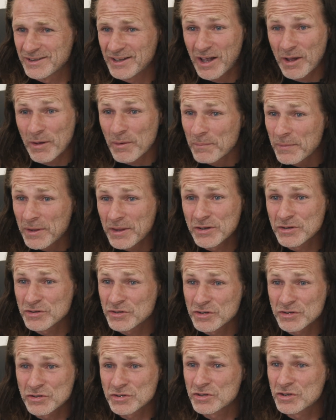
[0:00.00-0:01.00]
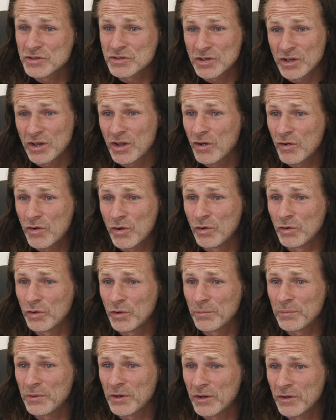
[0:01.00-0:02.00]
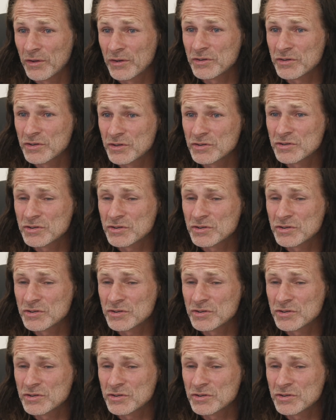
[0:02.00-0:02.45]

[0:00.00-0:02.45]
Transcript: And I mean, there's a lot called up, you know.